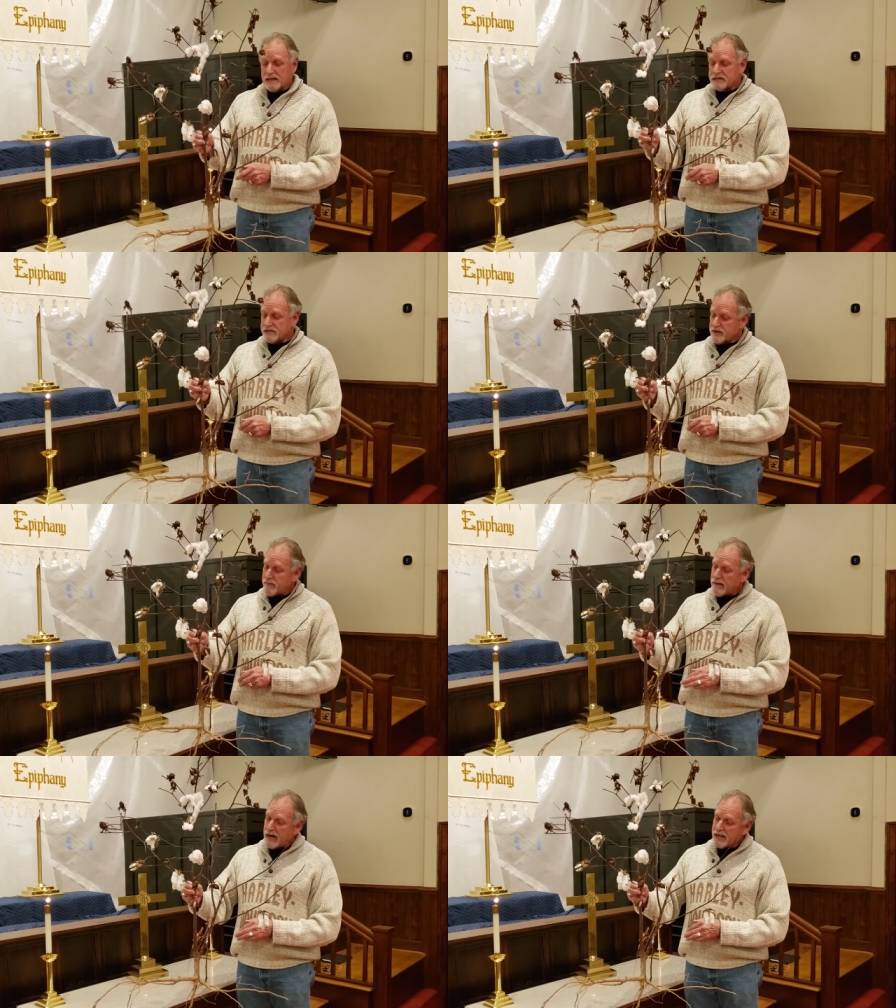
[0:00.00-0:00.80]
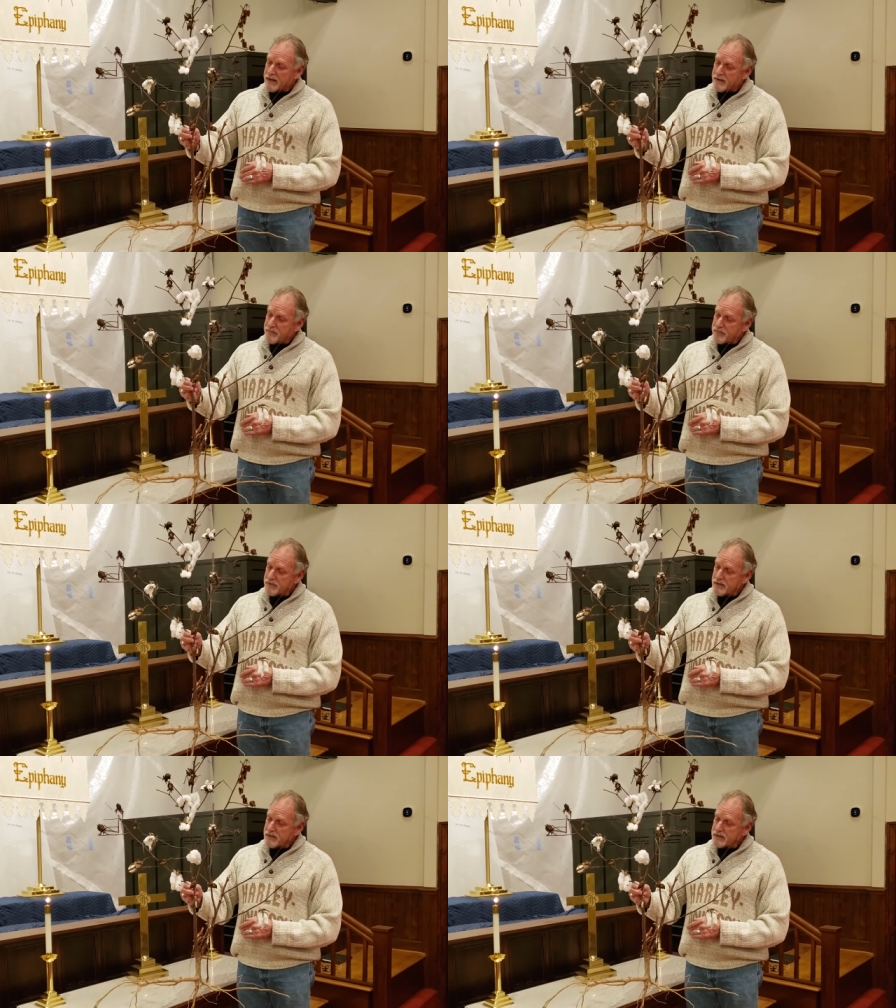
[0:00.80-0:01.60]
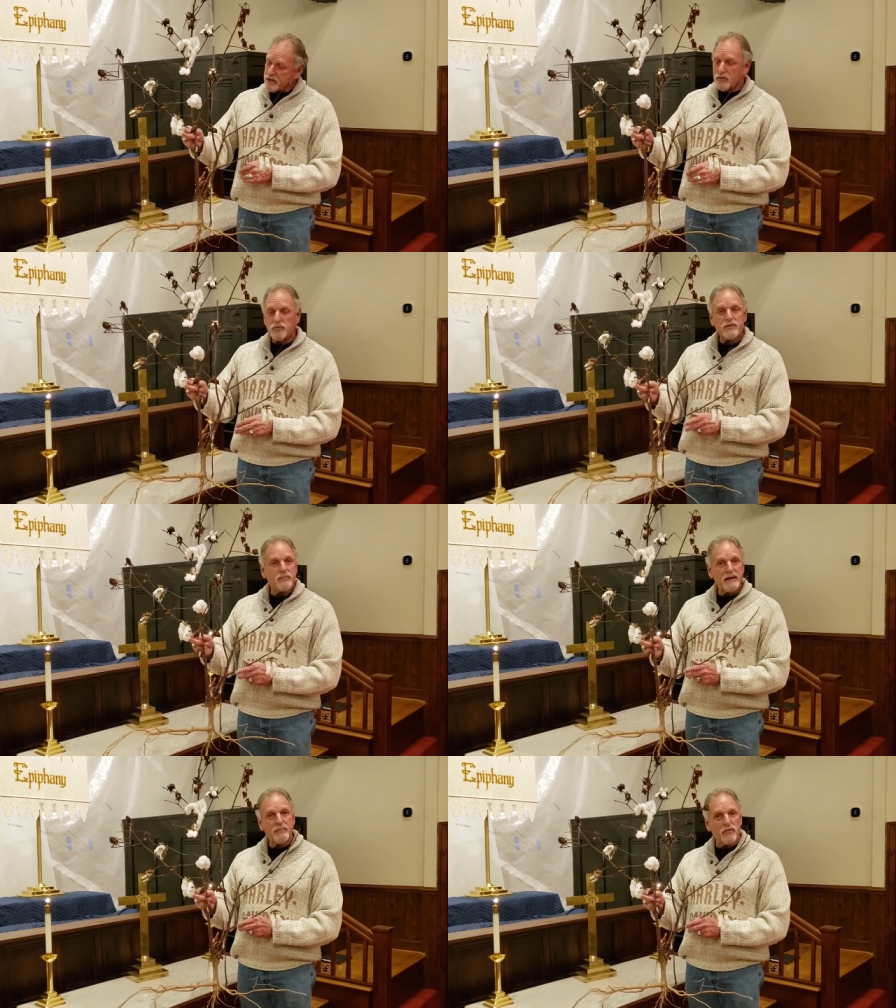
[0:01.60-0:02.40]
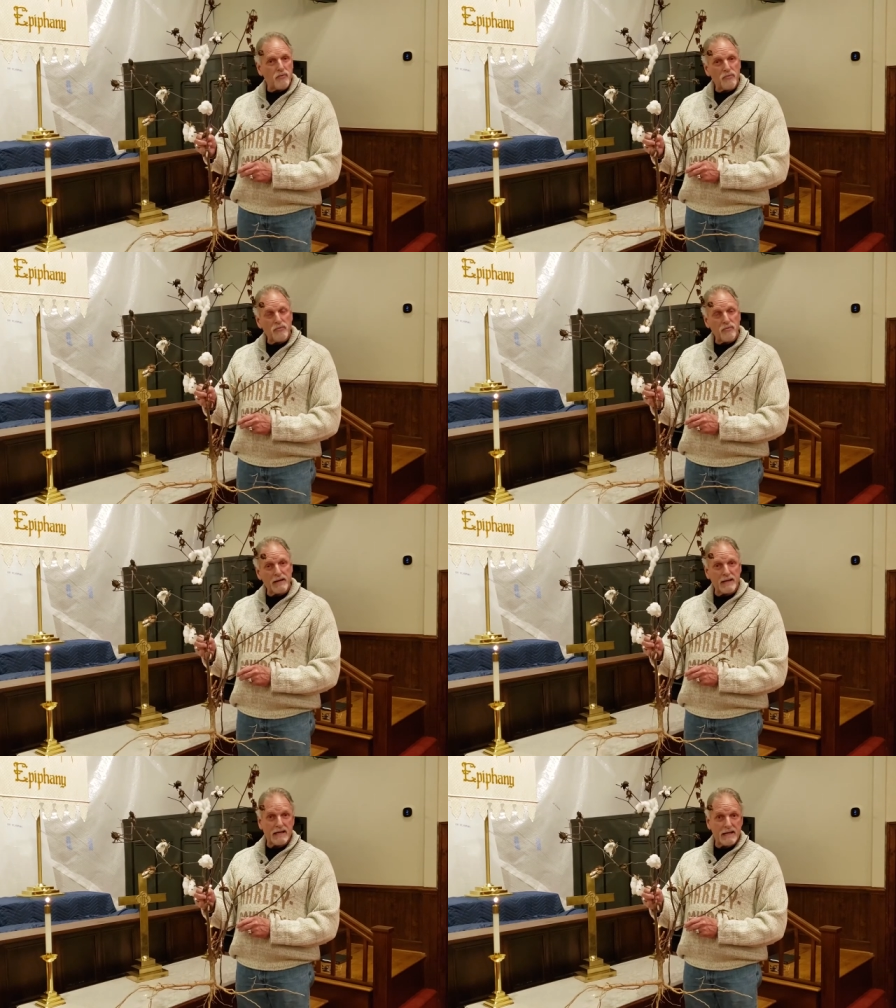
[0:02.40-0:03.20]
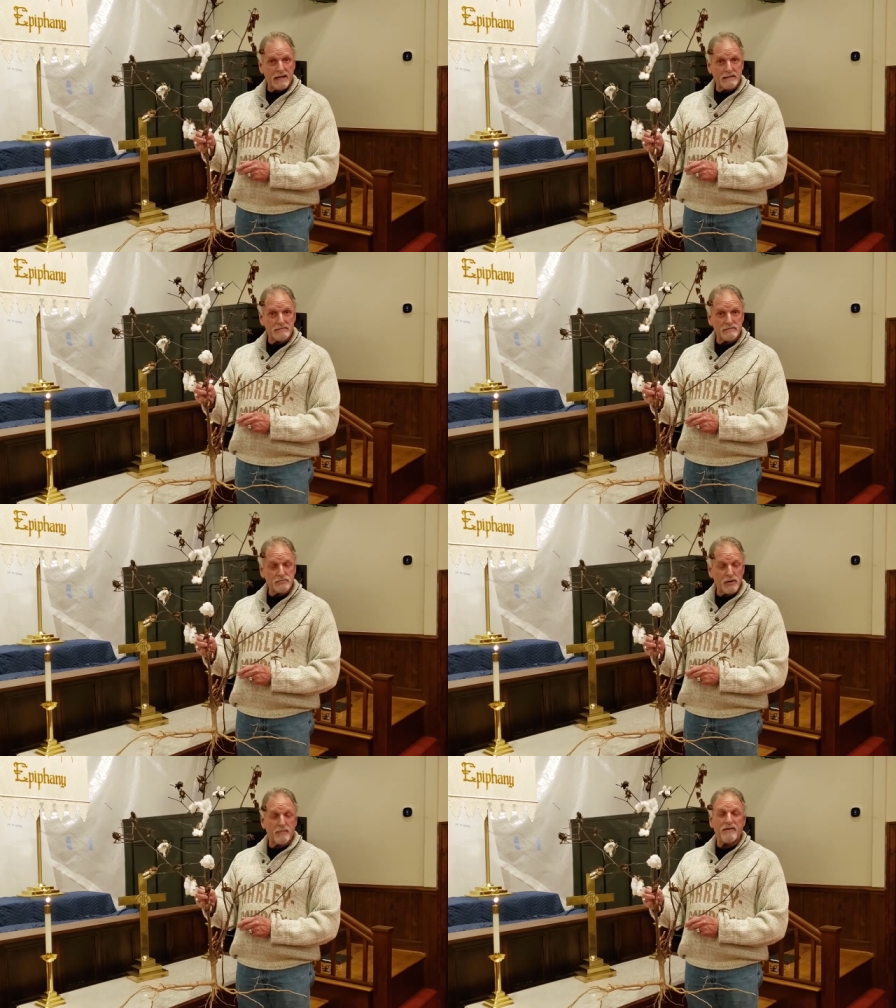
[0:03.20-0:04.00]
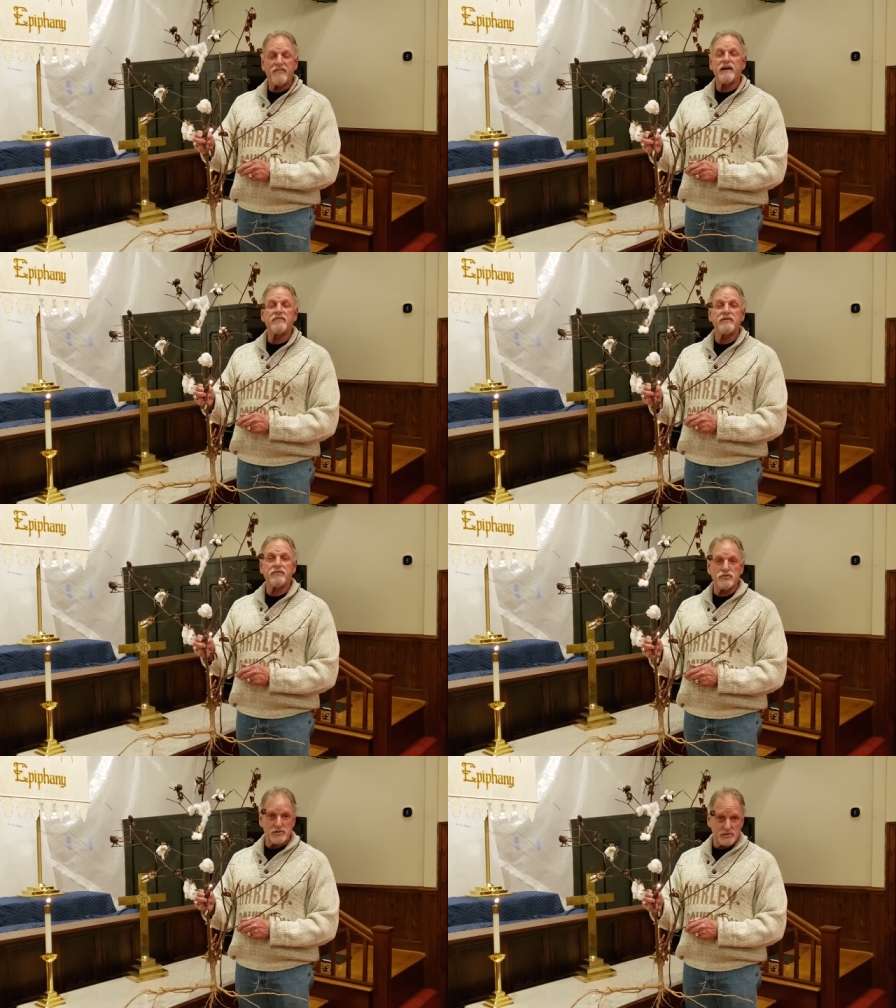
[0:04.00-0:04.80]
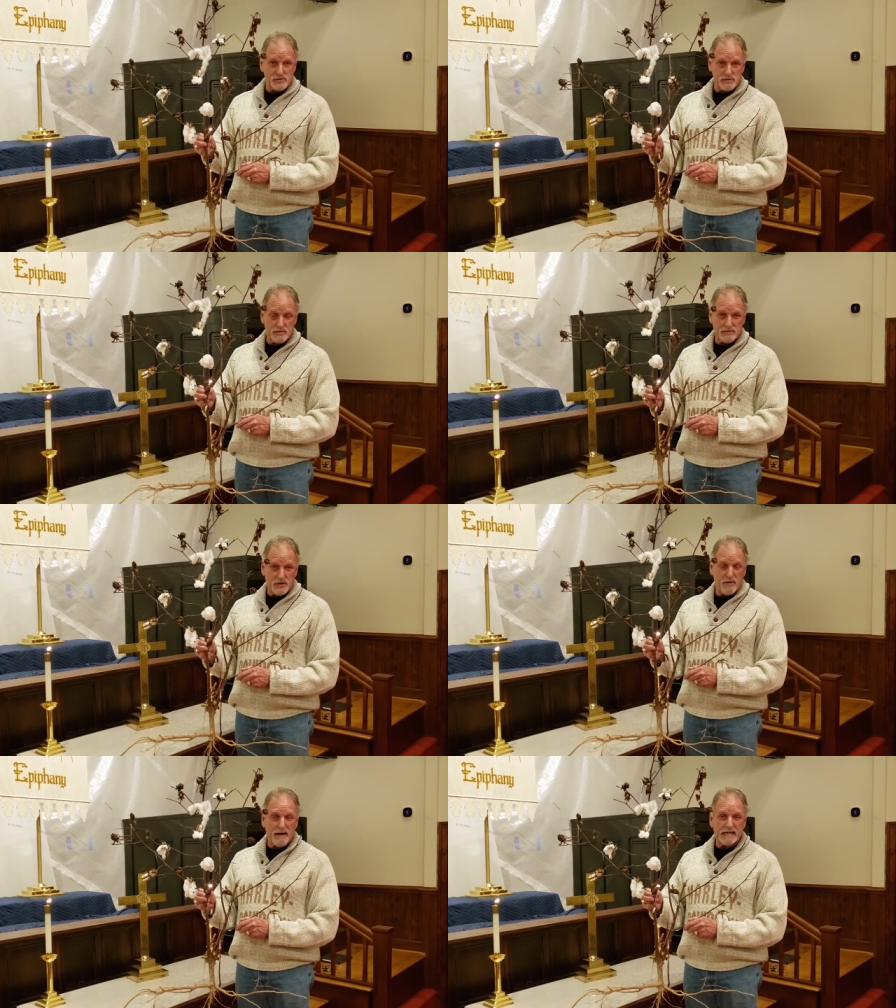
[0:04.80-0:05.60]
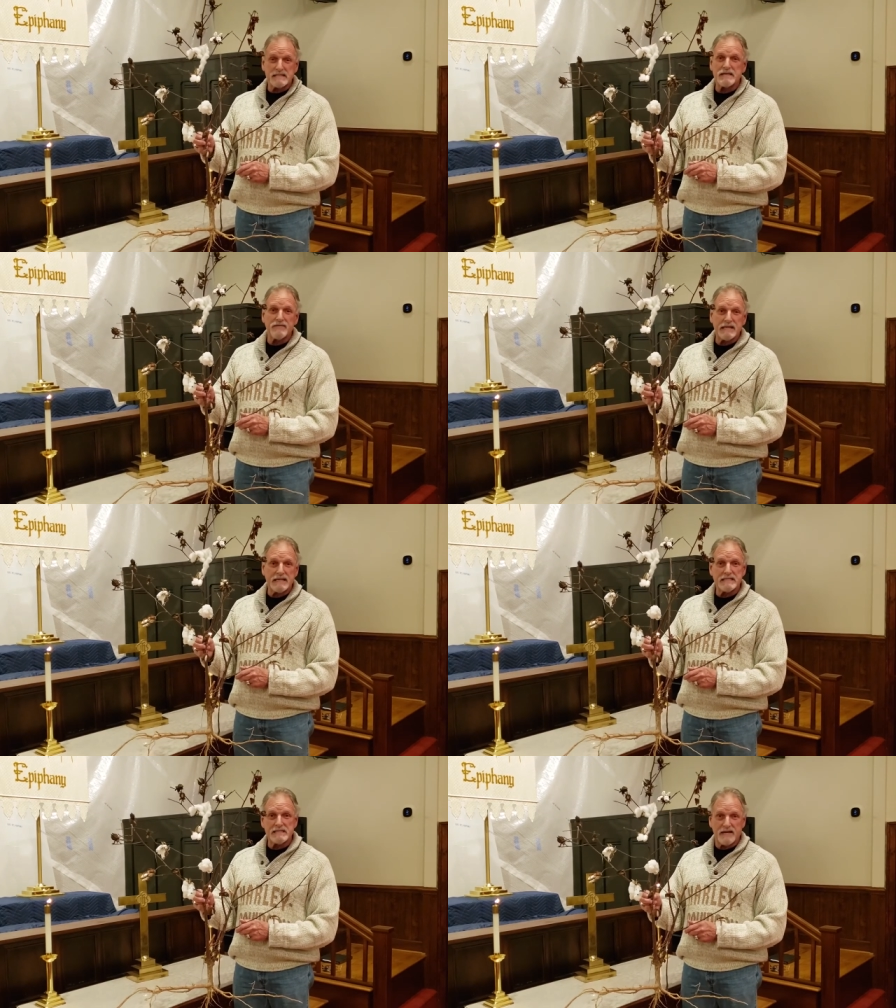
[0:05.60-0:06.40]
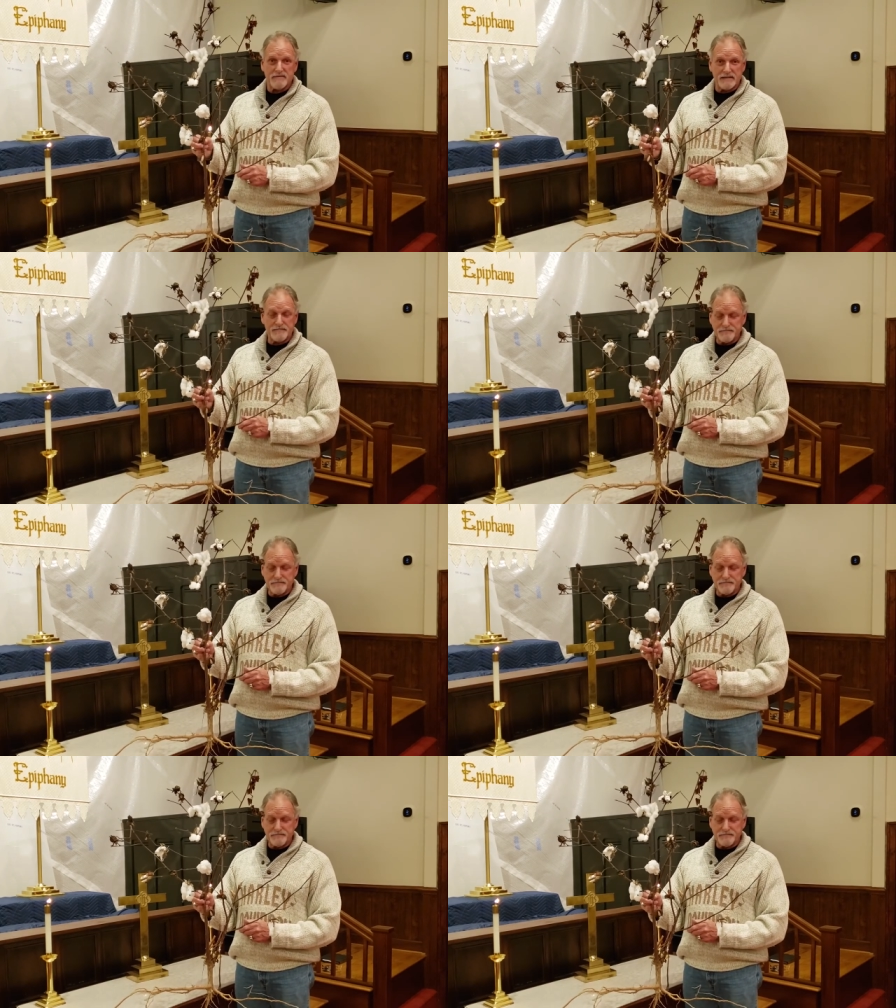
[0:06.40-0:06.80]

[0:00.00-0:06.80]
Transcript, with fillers: Jeremiah told the people one day, one of my favorite verses, Jeremiah 17 7.